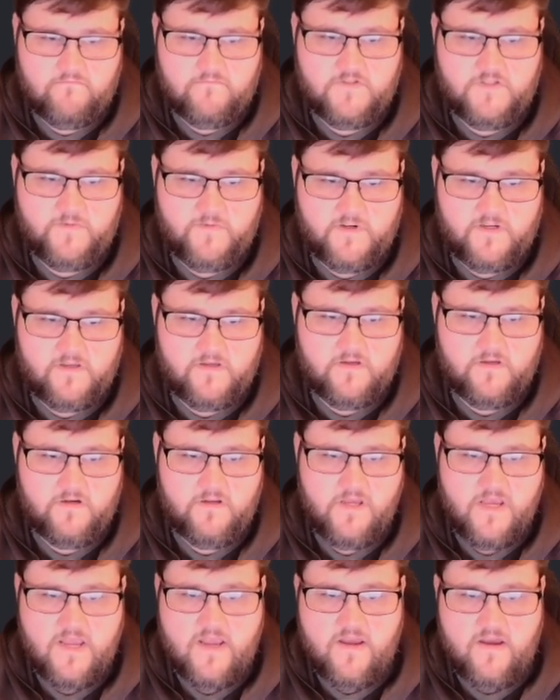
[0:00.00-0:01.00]
It's pretty
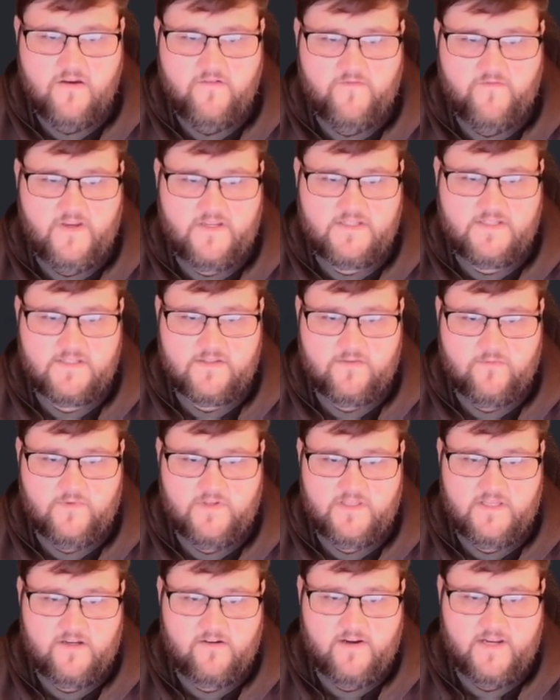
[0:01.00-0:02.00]
good. Vex is the
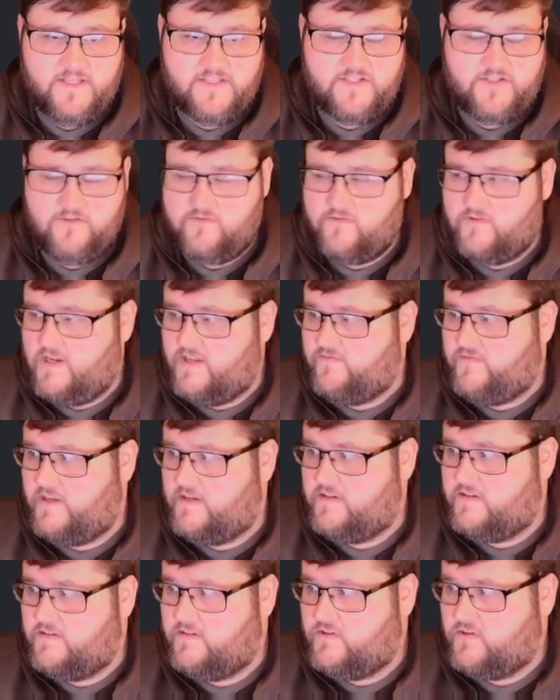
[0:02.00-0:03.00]
one that grants you
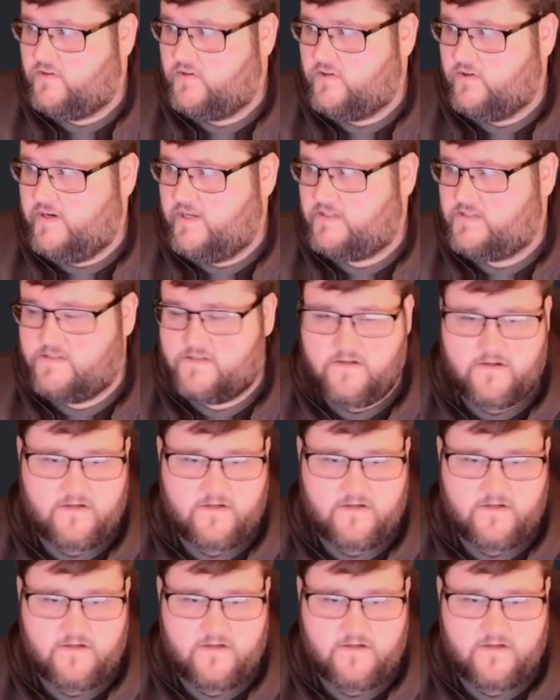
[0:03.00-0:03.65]
advantage on your next